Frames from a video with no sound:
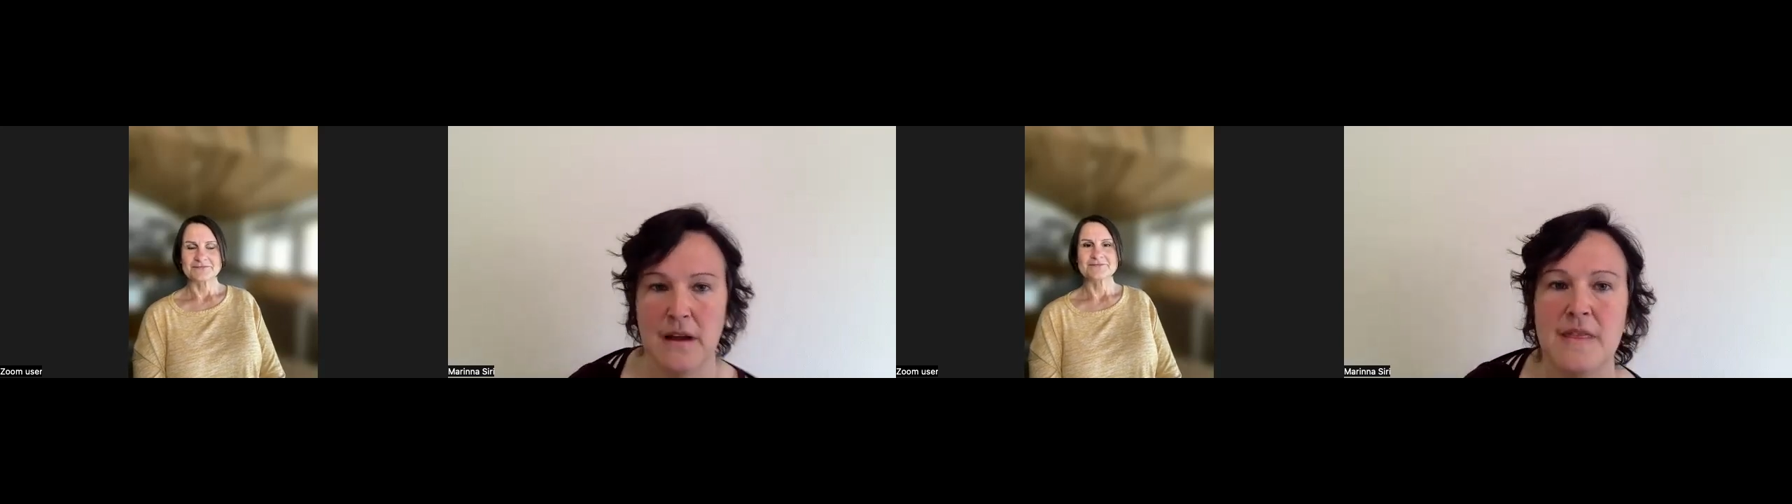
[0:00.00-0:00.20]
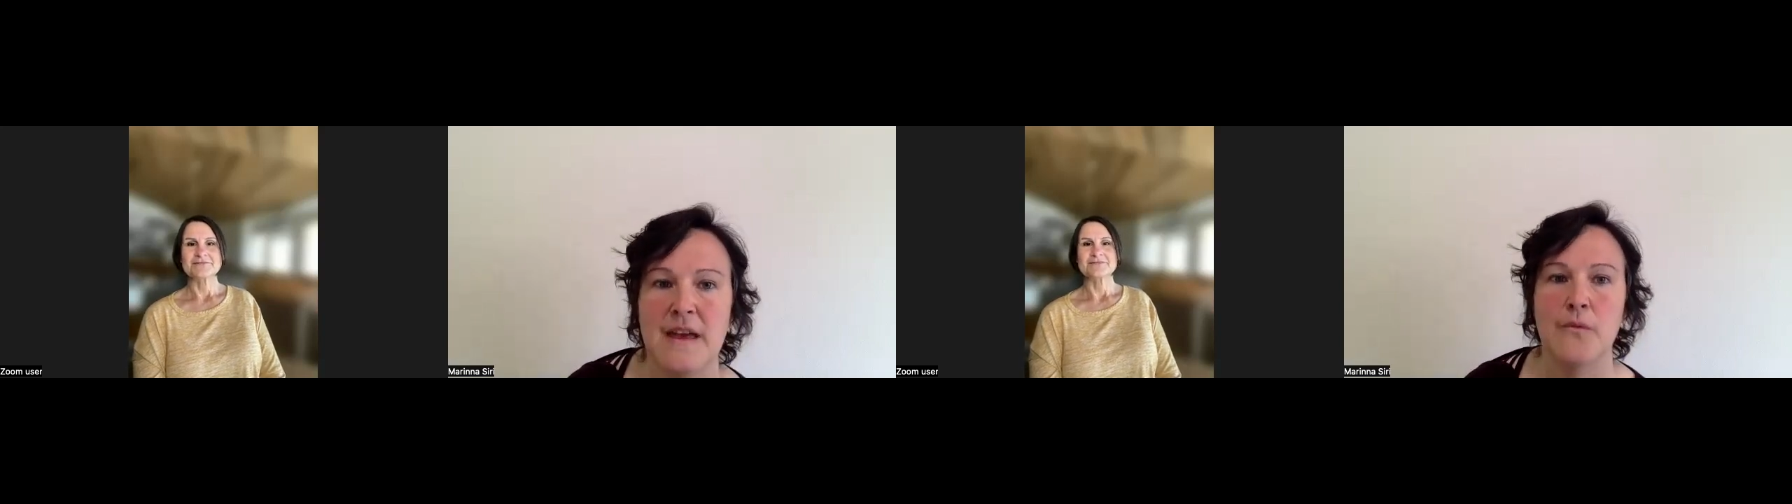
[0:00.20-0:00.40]

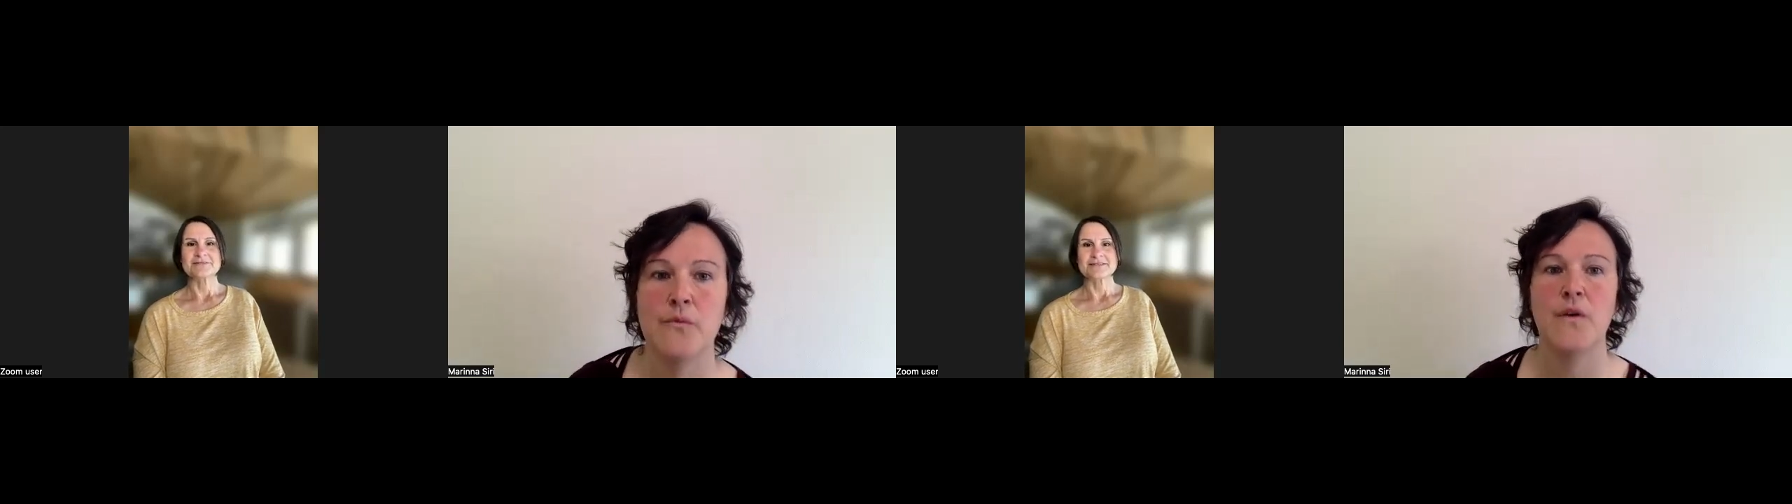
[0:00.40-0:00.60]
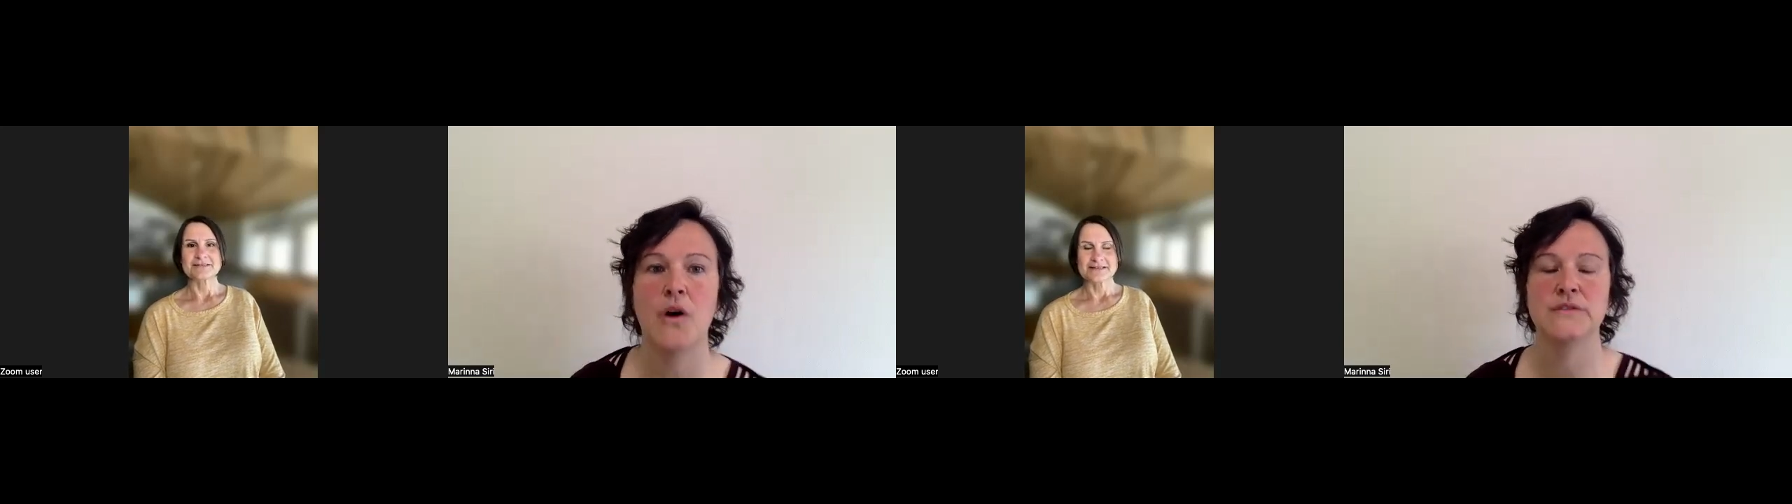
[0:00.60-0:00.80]
And that
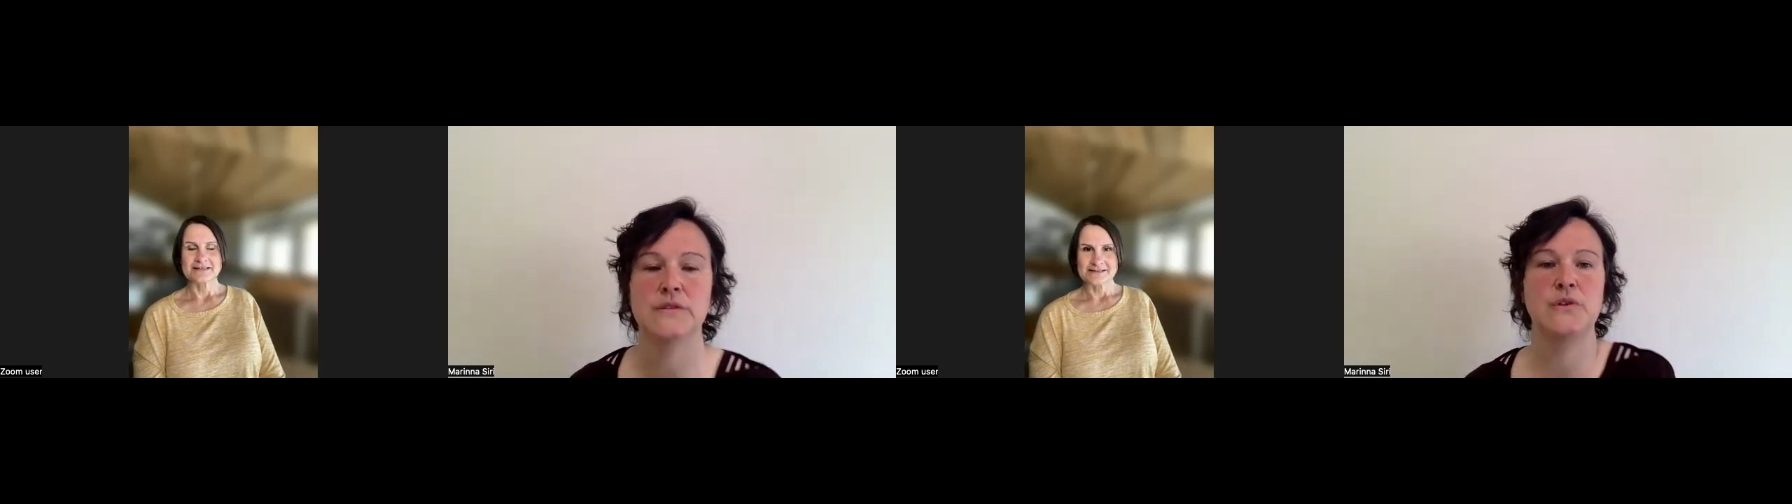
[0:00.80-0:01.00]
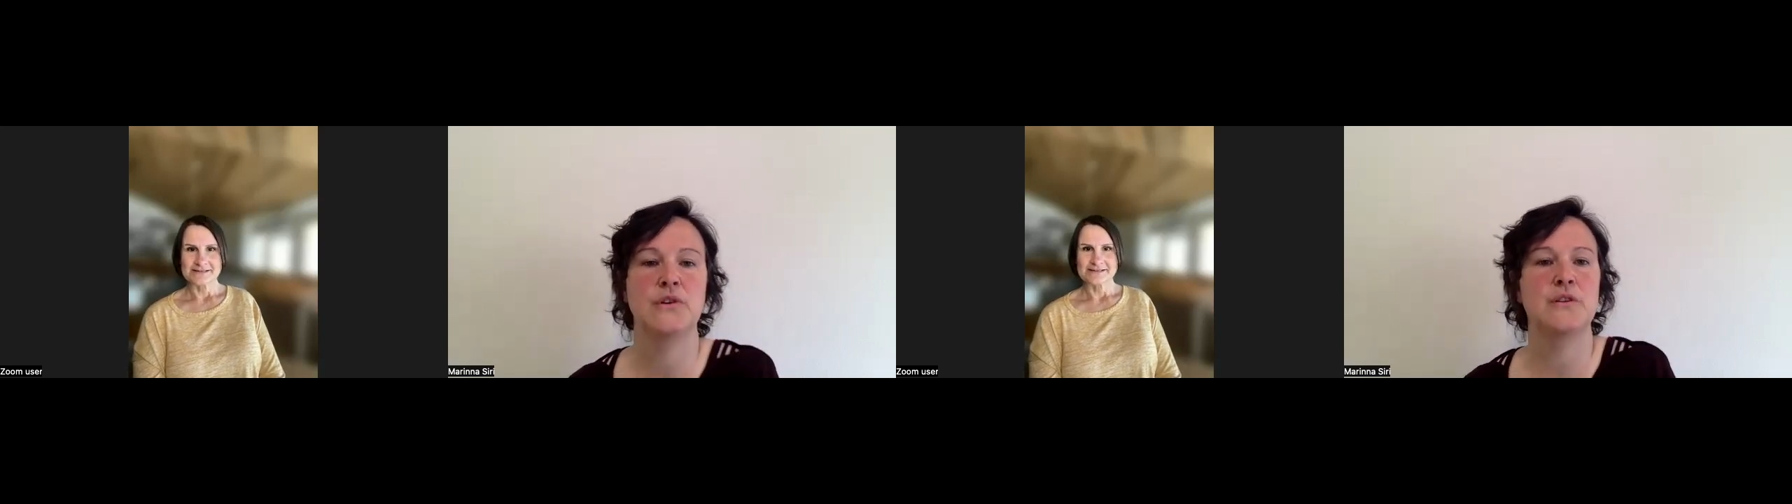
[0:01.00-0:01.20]
also
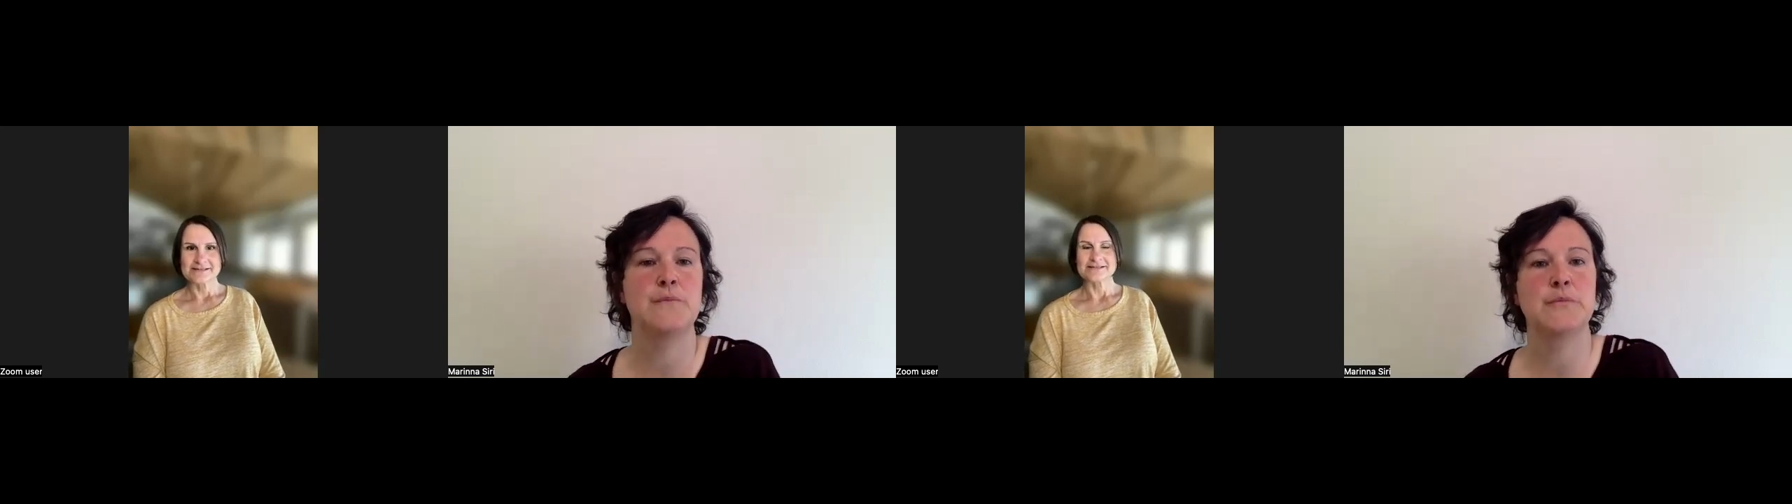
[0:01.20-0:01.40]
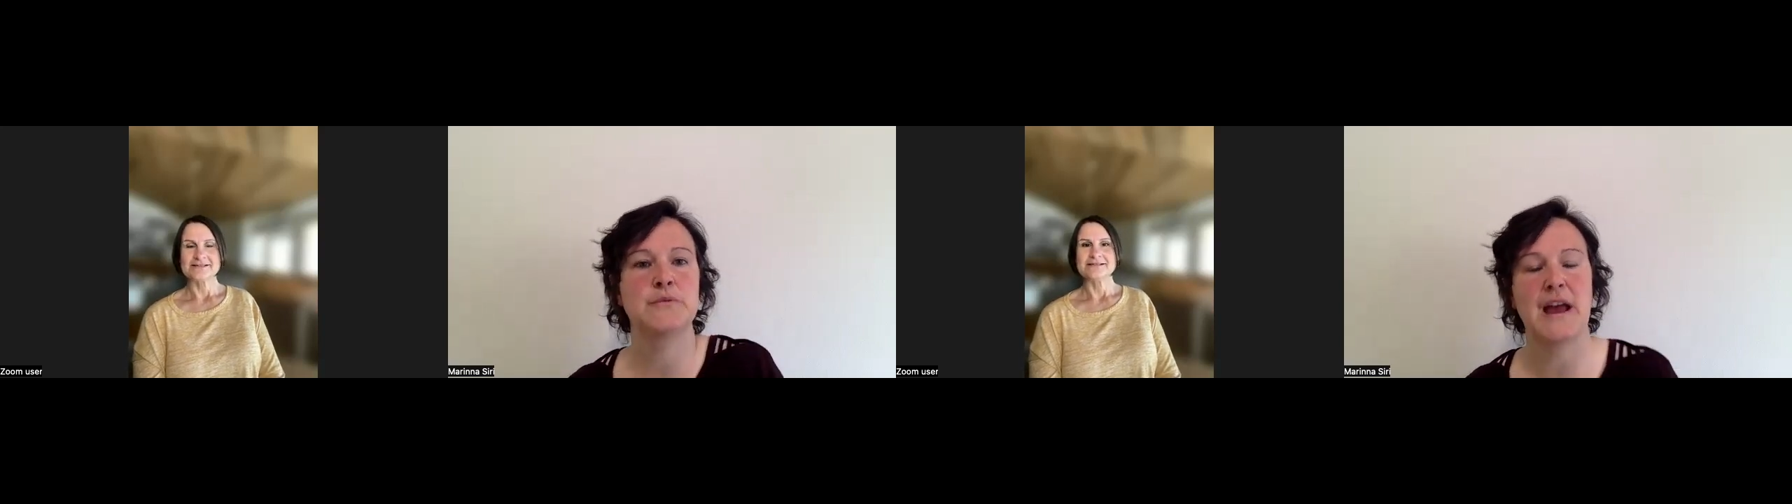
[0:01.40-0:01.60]
you're going to
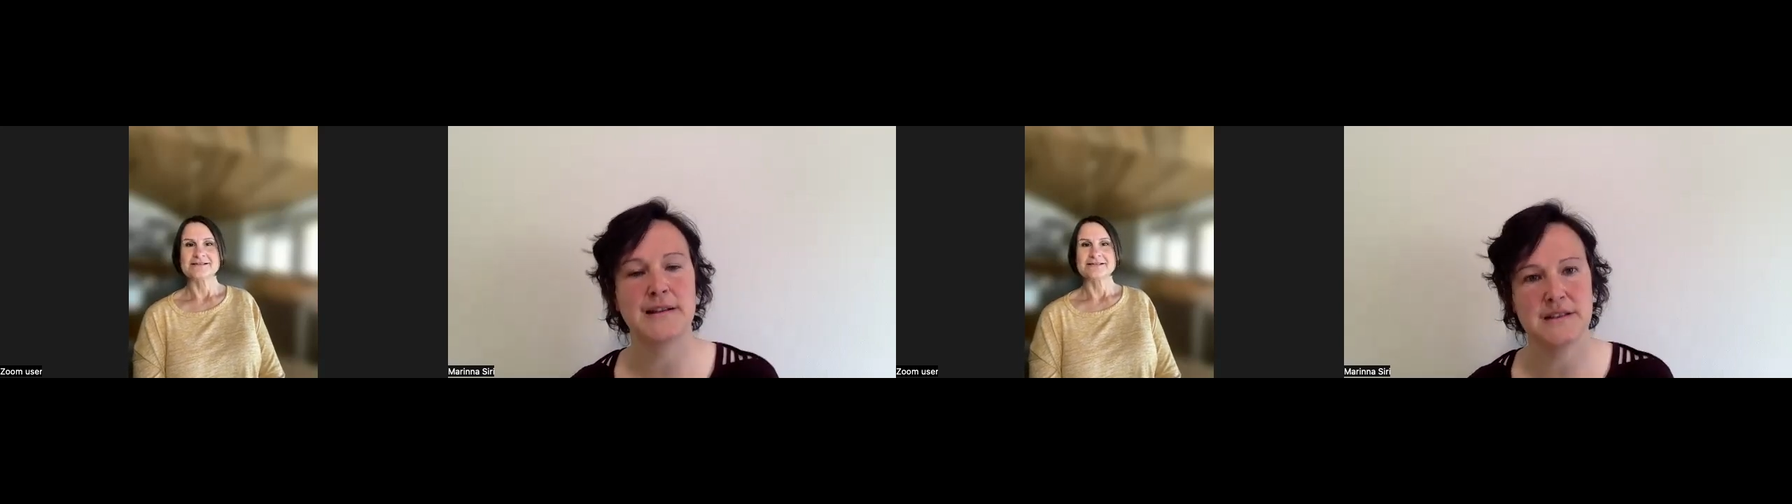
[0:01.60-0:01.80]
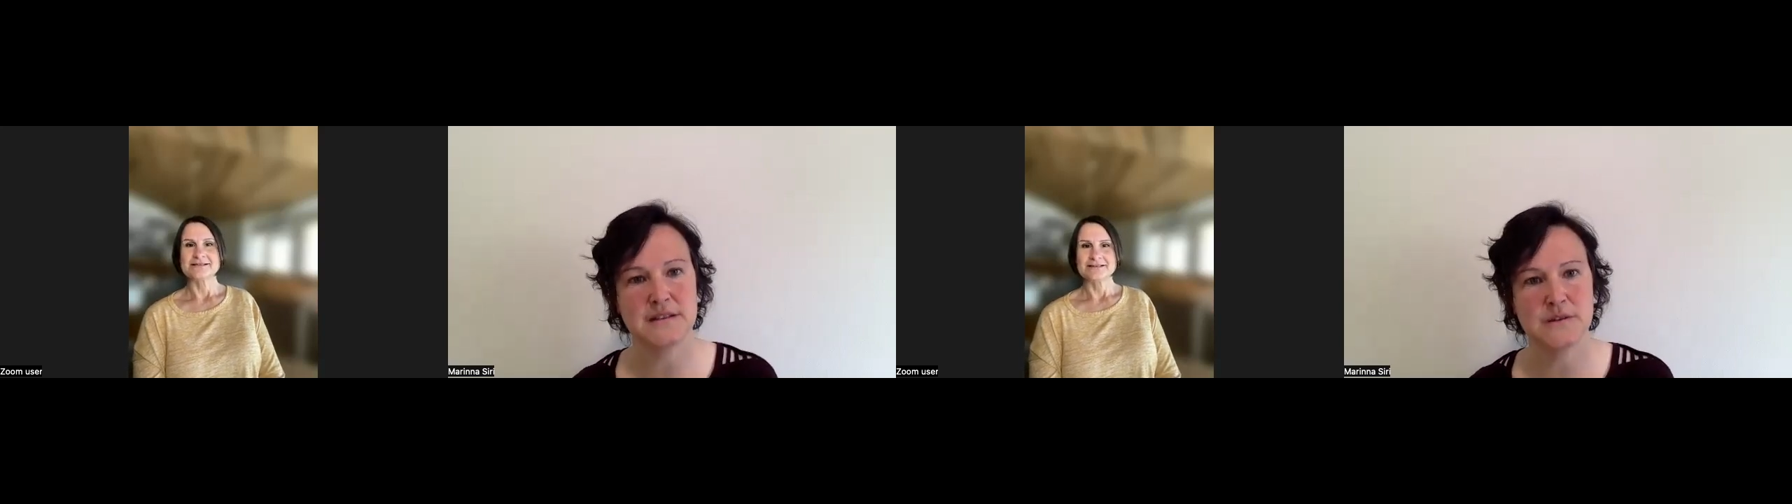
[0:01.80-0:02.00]
be able to access